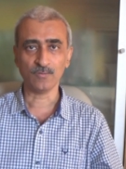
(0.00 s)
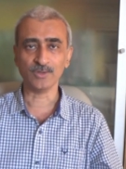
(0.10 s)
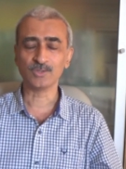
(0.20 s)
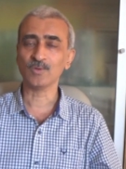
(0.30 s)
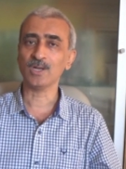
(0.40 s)

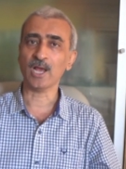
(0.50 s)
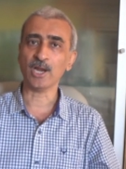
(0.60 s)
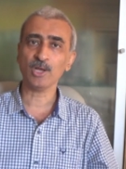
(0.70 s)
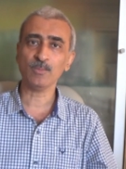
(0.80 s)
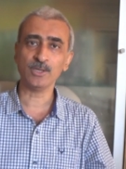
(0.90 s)
which will
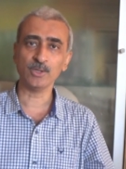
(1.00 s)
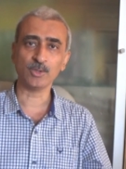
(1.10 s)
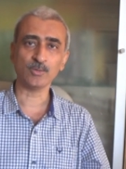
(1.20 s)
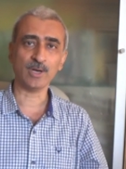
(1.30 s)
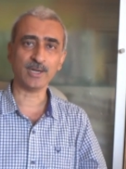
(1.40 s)
enable you
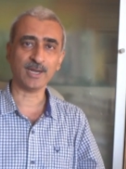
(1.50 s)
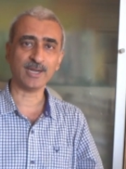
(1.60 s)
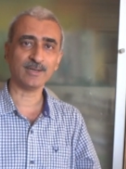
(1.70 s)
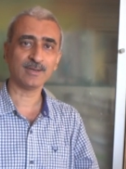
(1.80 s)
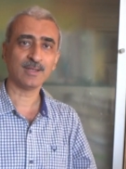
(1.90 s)
to
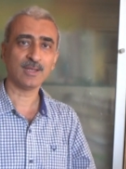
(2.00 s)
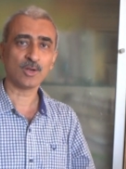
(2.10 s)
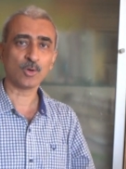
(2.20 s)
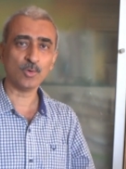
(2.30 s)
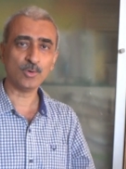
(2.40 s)
attain
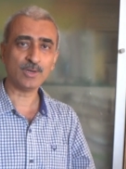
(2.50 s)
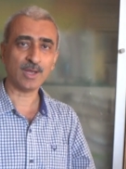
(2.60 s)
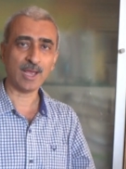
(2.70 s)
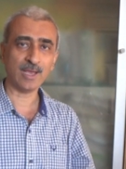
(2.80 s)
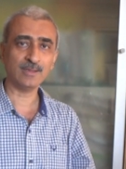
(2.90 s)
good
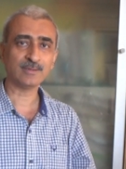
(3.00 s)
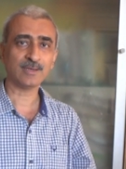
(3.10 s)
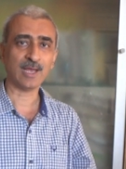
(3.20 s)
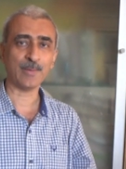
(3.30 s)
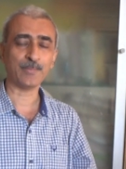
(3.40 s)
health,
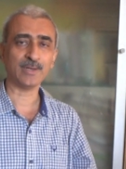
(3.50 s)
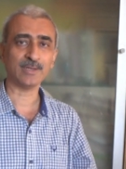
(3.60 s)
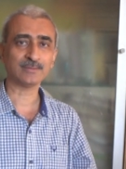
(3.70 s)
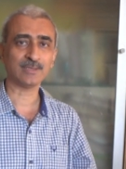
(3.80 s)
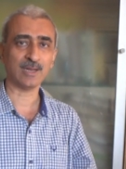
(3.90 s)

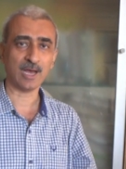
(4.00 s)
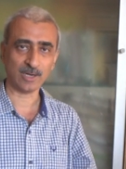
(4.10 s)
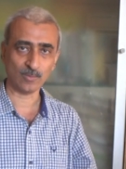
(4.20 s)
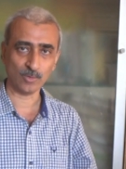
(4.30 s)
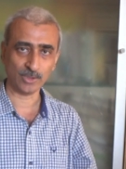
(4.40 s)
happiness and
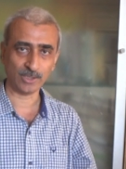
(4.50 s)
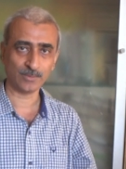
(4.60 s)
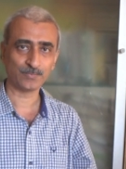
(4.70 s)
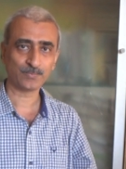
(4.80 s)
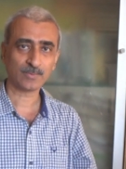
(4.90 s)
harmony.
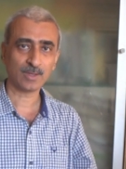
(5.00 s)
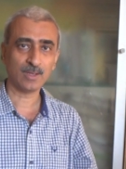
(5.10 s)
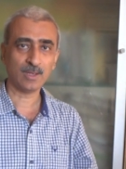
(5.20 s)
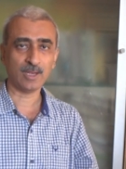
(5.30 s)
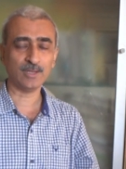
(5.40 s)

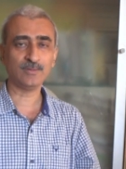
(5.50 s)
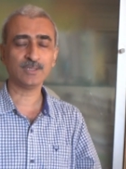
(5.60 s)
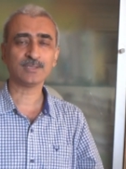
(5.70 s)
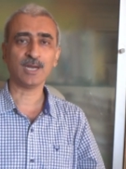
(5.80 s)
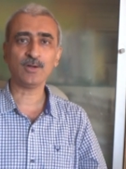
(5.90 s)
In
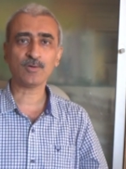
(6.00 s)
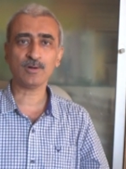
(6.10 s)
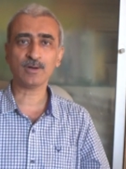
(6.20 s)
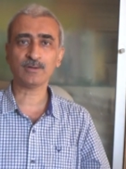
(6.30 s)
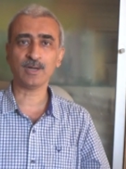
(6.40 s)
this
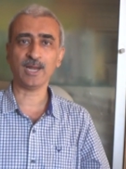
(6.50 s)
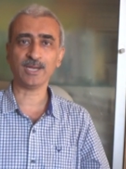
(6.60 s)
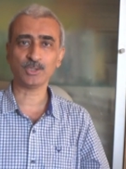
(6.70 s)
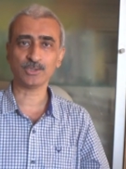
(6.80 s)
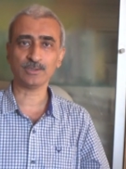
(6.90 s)
introductory
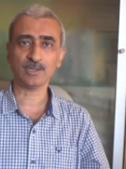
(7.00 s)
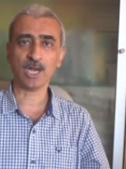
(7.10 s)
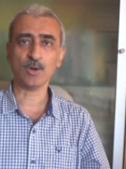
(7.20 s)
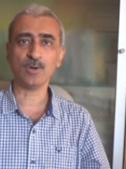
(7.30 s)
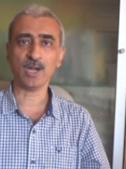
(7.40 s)
lecture,
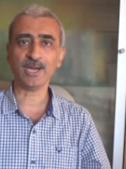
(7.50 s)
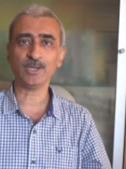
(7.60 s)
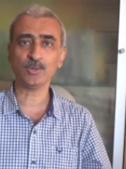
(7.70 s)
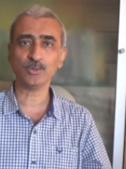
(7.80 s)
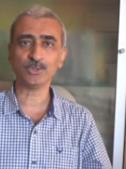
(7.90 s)
I would
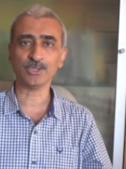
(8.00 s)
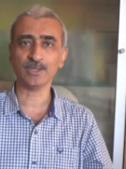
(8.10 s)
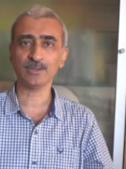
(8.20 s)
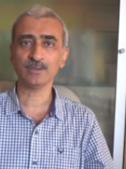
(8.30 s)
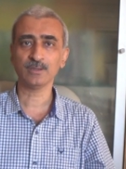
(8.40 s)
like to
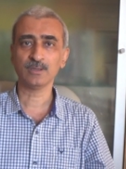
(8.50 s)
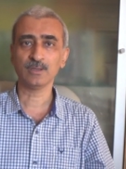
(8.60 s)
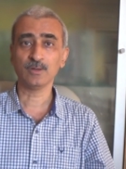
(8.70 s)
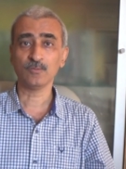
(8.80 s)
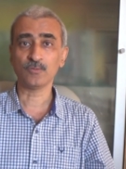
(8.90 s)
share
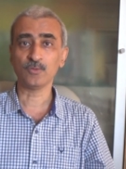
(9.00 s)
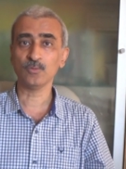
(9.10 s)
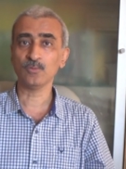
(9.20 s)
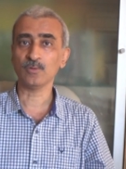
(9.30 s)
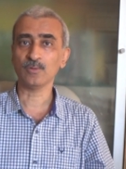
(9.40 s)

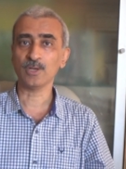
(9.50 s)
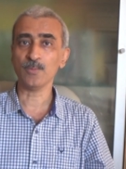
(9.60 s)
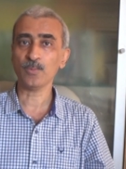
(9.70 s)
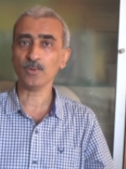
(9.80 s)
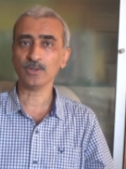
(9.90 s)
few
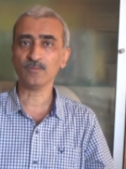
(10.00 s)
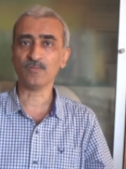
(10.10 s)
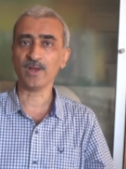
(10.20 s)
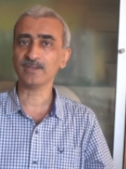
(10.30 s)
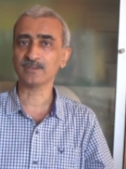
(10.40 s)
important
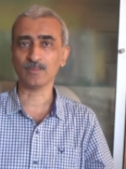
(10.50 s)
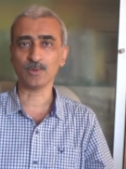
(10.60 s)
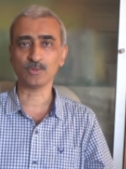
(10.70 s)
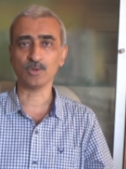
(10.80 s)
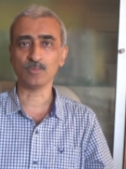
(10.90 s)
facts
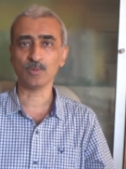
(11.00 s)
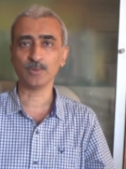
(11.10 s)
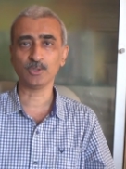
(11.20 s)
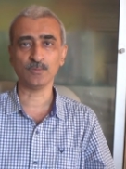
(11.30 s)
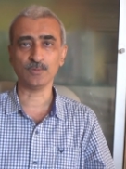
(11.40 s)
about
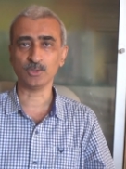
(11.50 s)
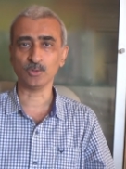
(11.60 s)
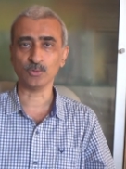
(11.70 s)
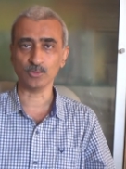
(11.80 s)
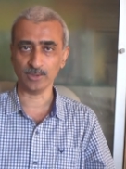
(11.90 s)
homeopathy with
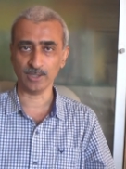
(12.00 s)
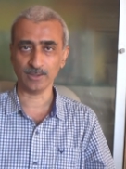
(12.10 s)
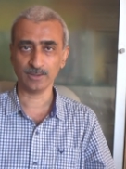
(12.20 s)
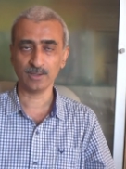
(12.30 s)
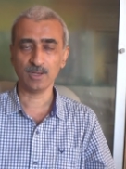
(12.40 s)
you today.
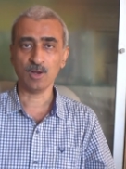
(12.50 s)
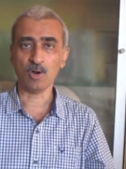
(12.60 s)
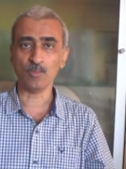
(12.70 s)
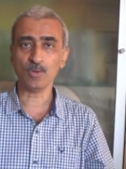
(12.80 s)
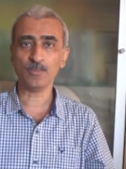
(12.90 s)

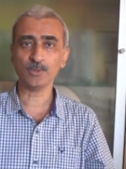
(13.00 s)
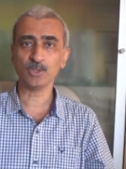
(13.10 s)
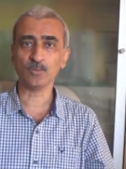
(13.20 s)
Homeopathy